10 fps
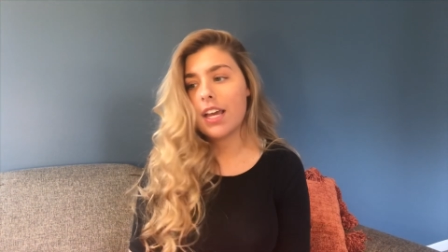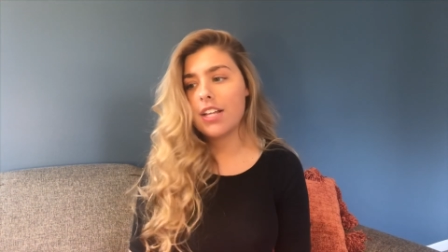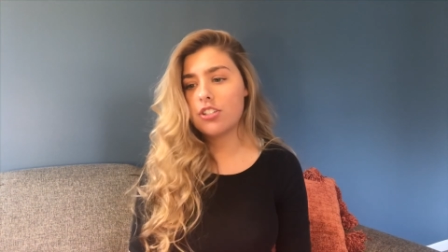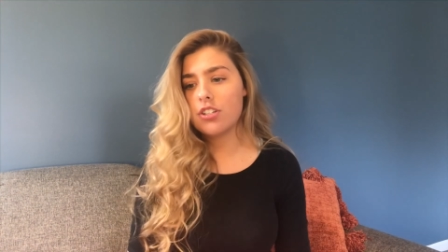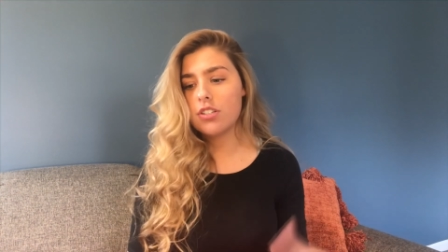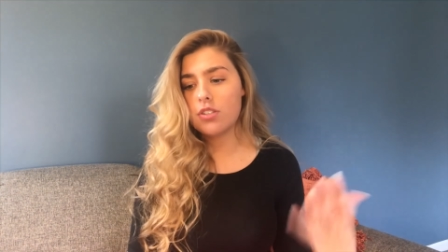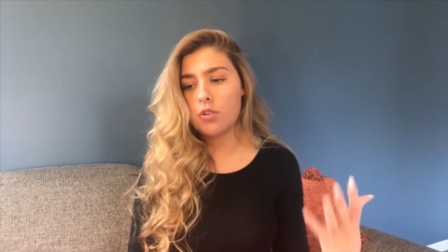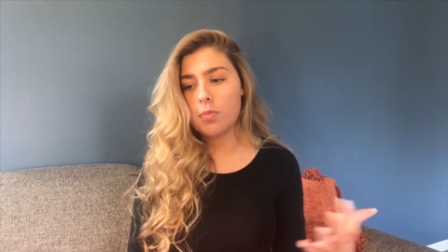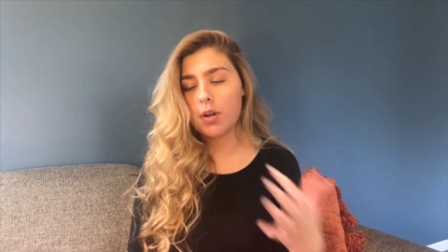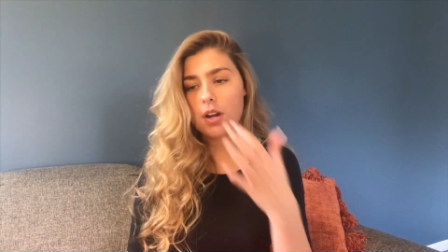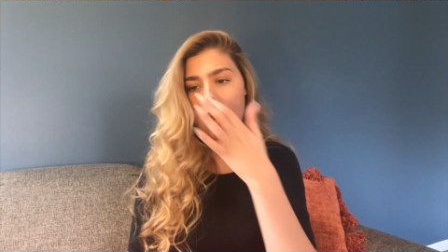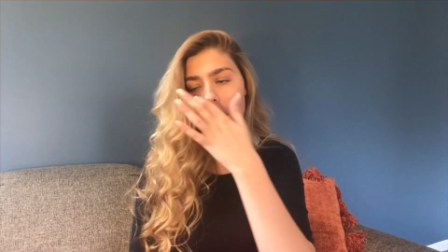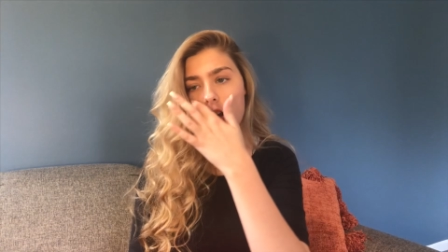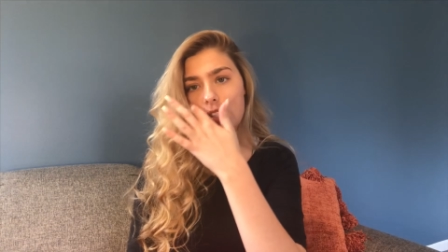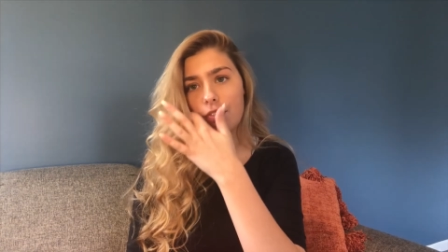It's just super
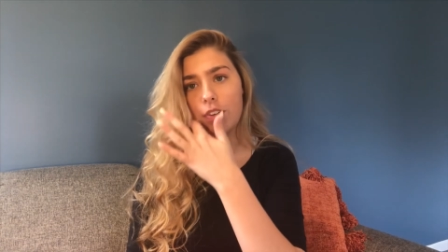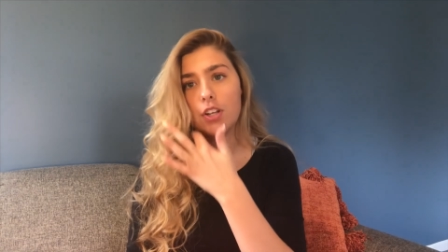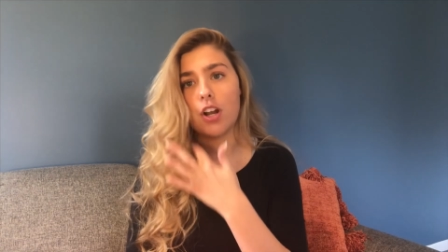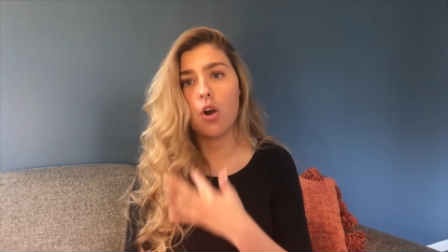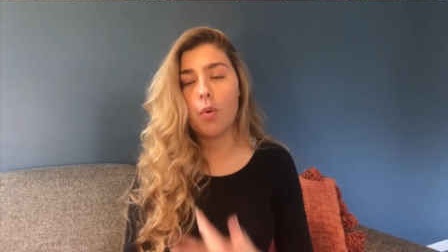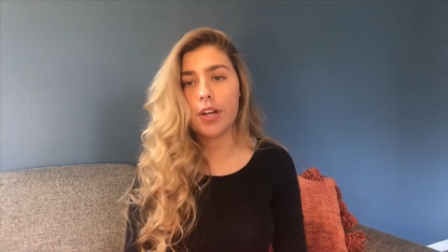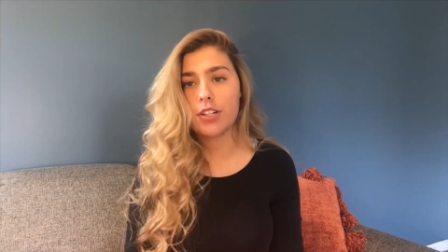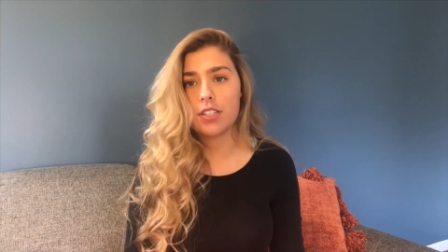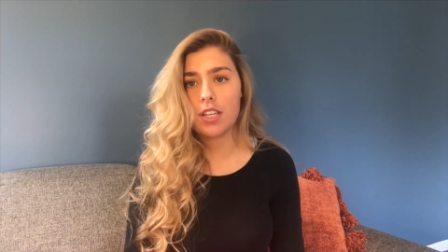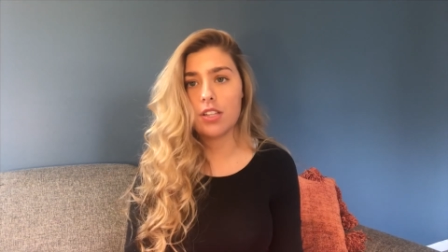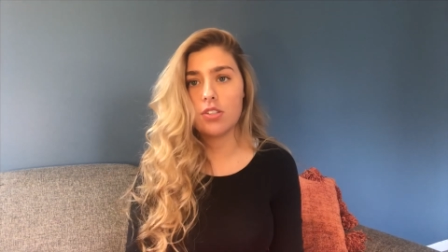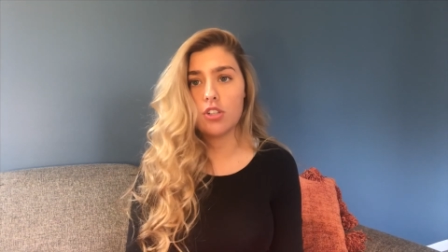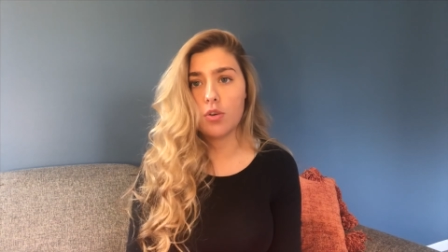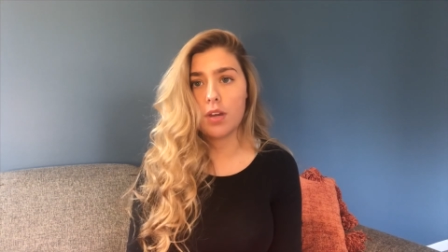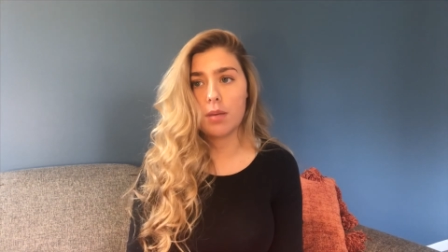hard to figure out what your skin's
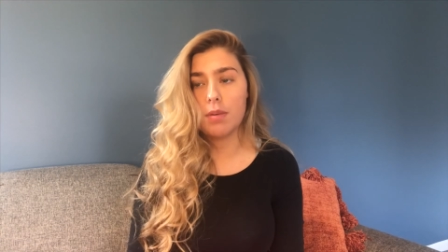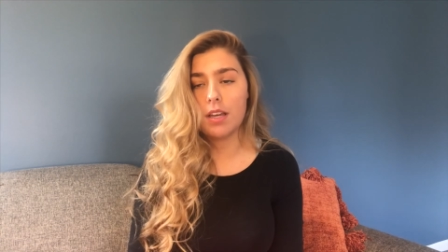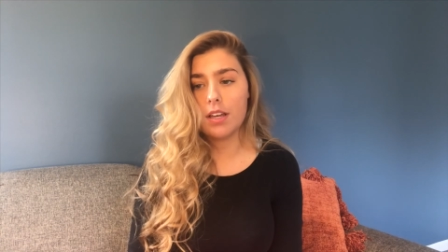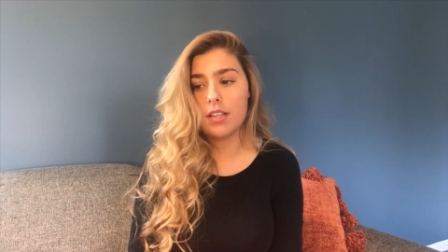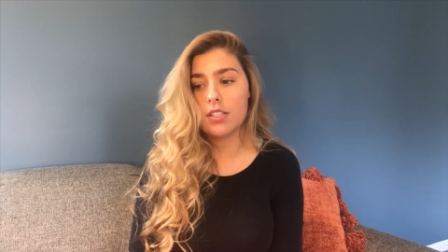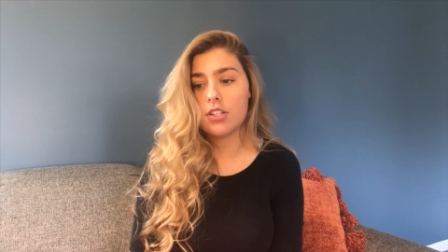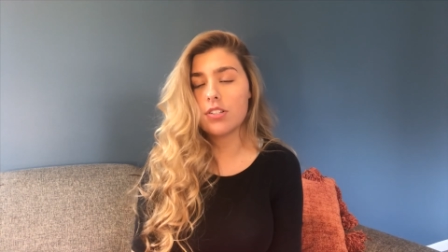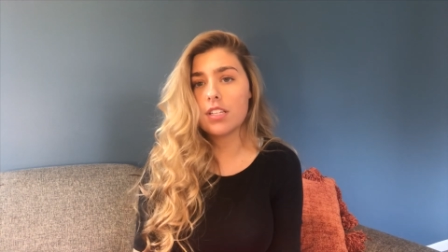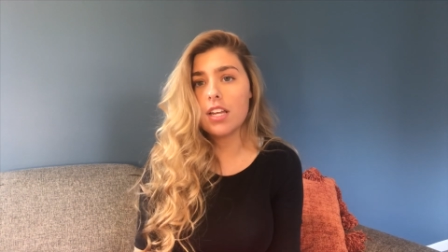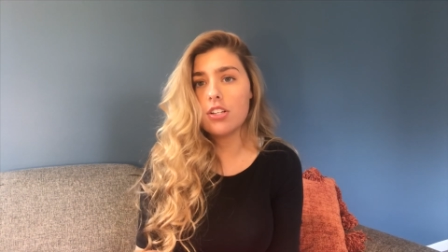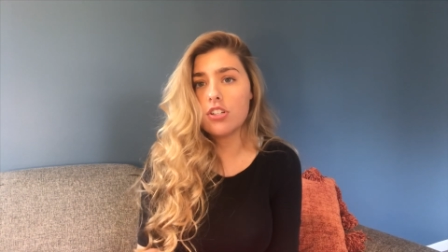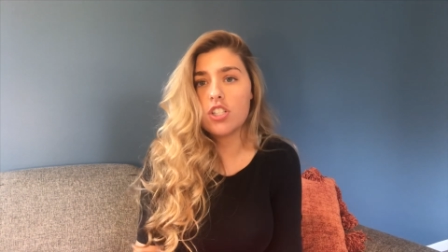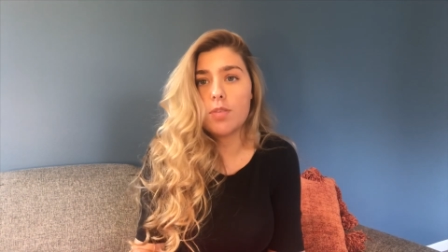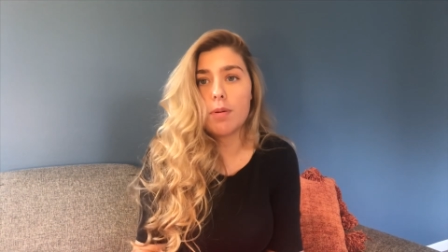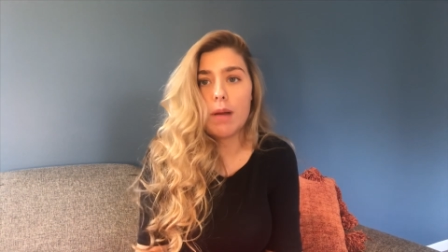doing because your skin is
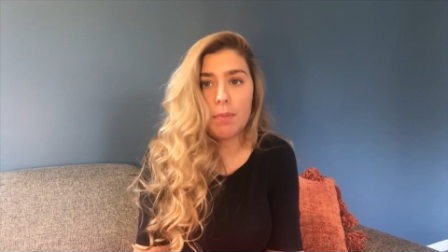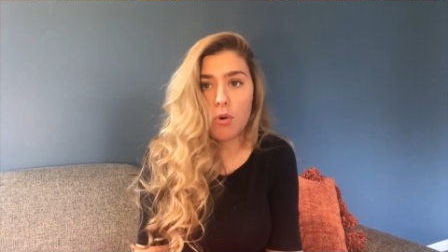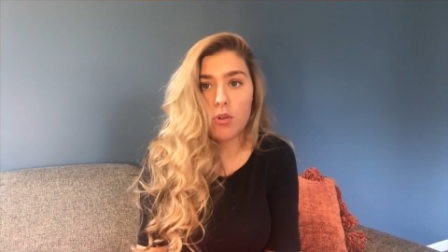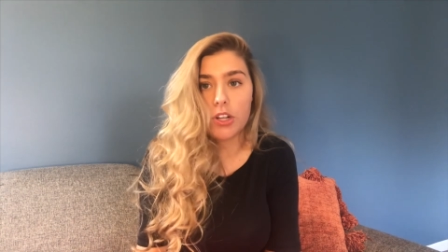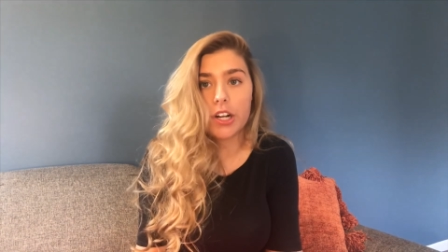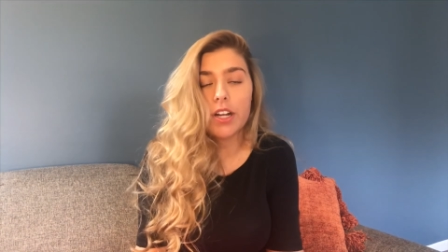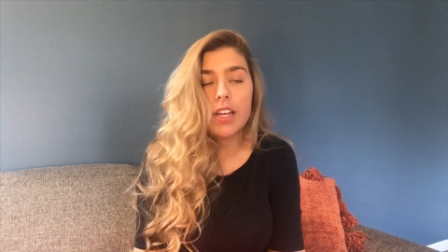just super bipolar